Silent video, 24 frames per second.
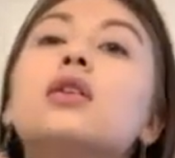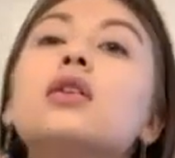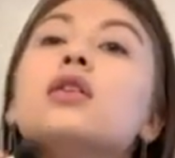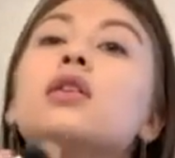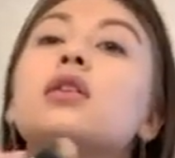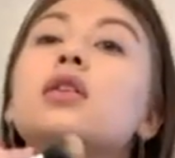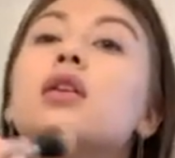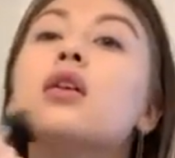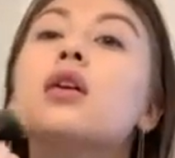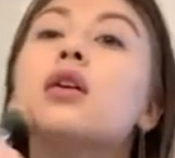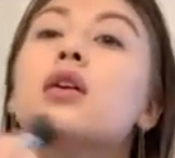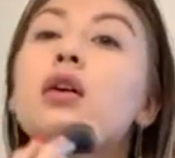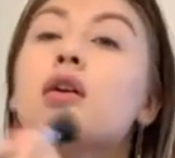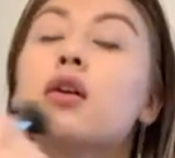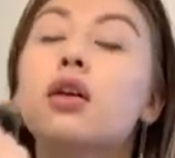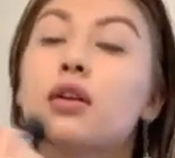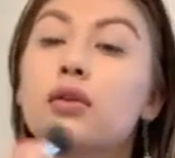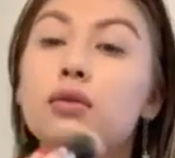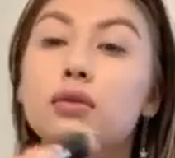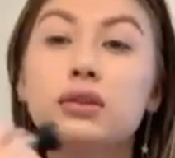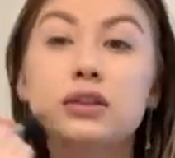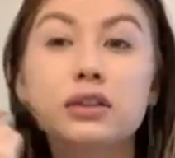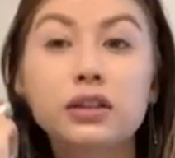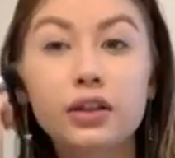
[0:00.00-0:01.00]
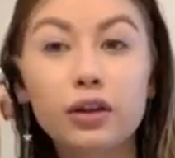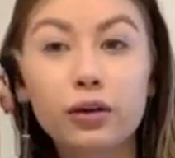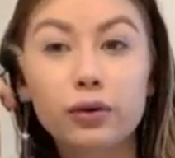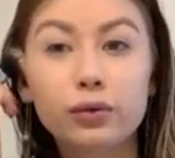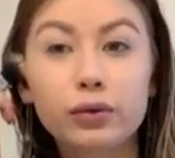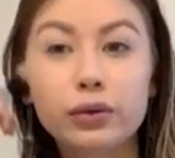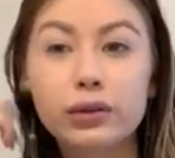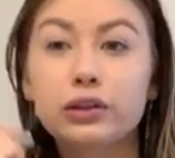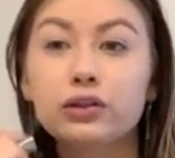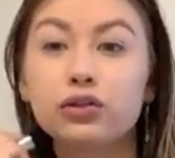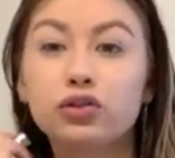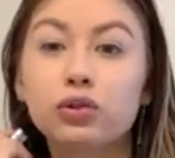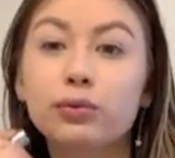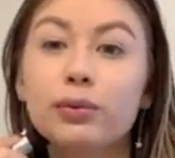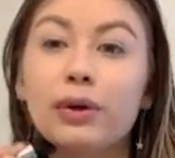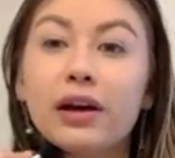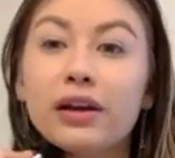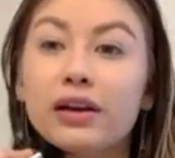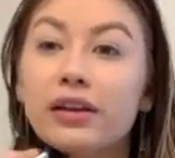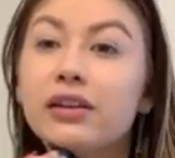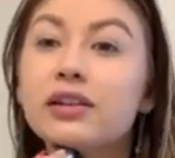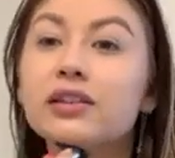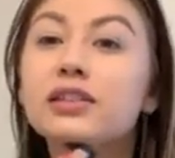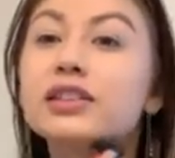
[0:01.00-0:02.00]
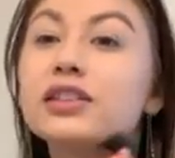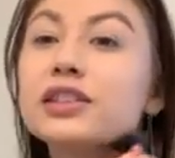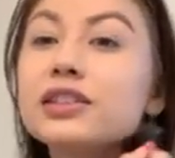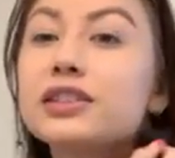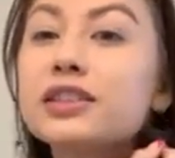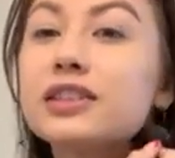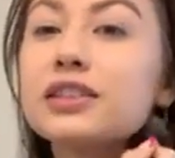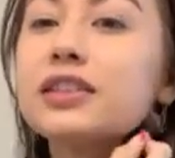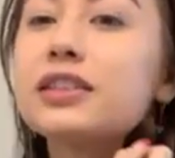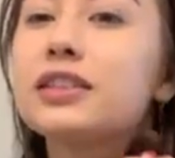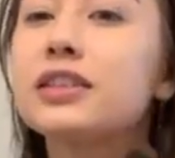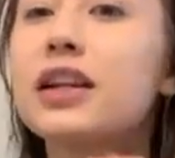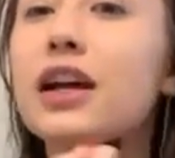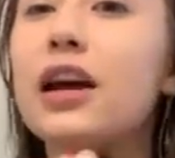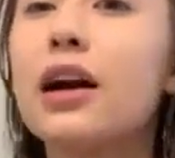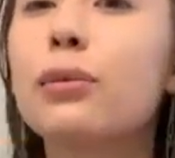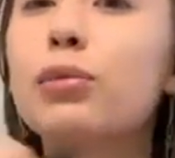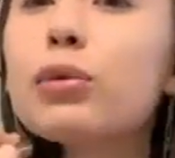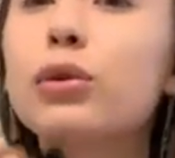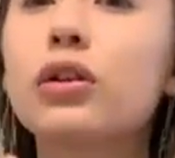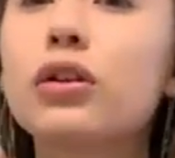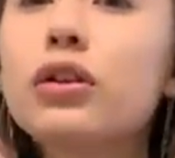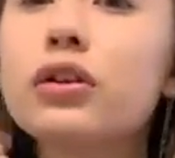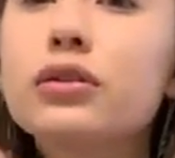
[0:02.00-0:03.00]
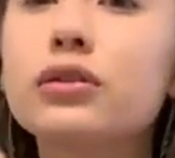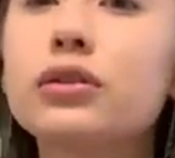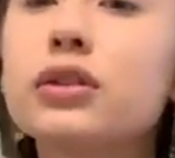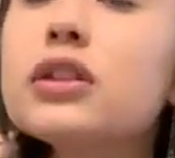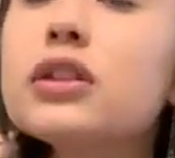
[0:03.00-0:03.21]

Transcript: that was like a really dramatic snap close there.